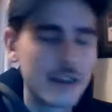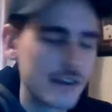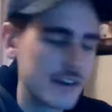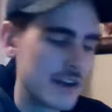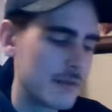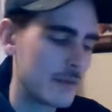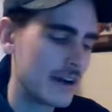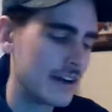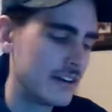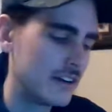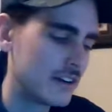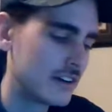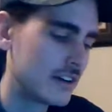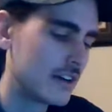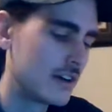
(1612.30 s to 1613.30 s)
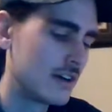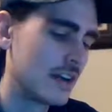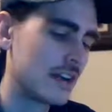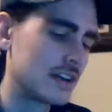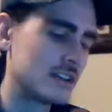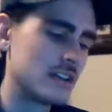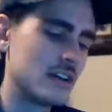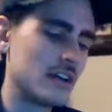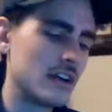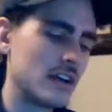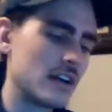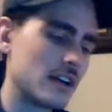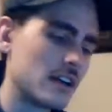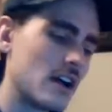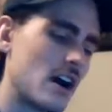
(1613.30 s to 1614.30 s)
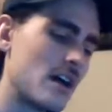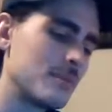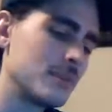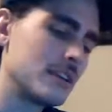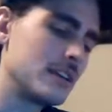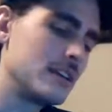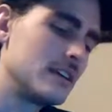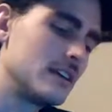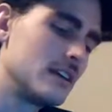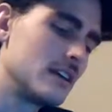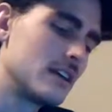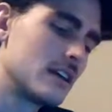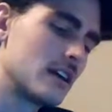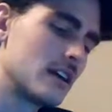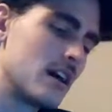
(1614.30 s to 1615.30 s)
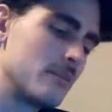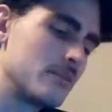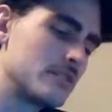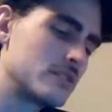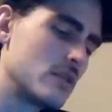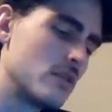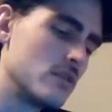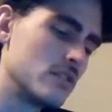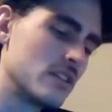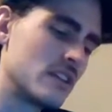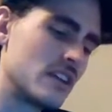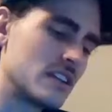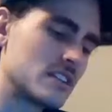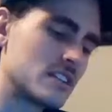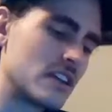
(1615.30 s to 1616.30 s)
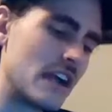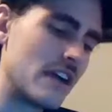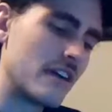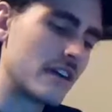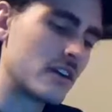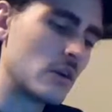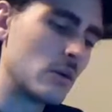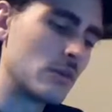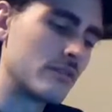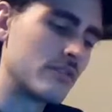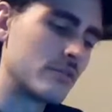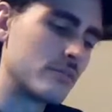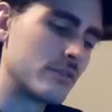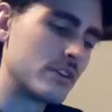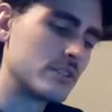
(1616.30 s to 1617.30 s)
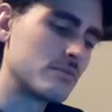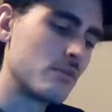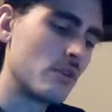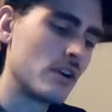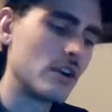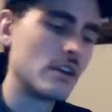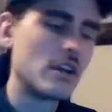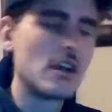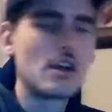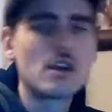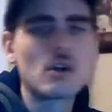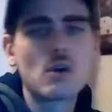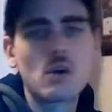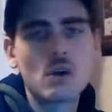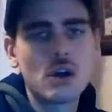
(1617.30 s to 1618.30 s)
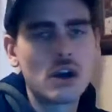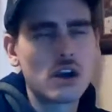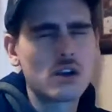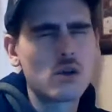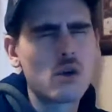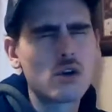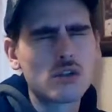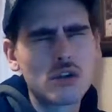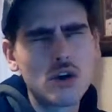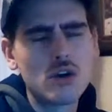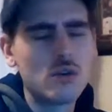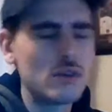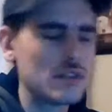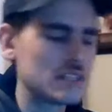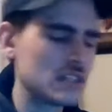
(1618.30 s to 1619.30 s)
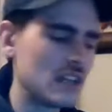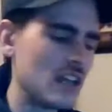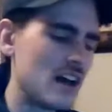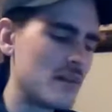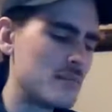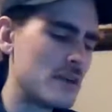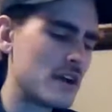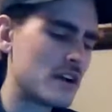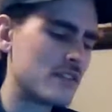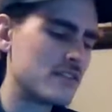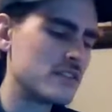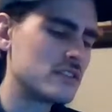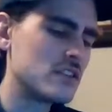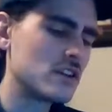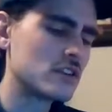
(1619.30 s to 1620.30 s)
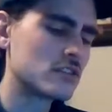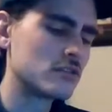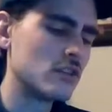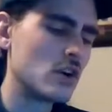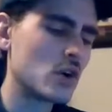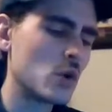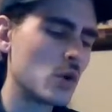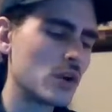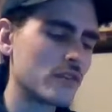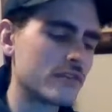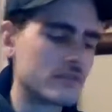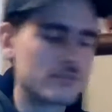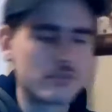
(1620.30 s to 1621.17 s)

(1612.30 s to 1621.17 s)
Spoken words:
netminder and Copley. Copley's going, looking at Scarrick going for Bridgeport. Corot is a lot better. If you see Corot going for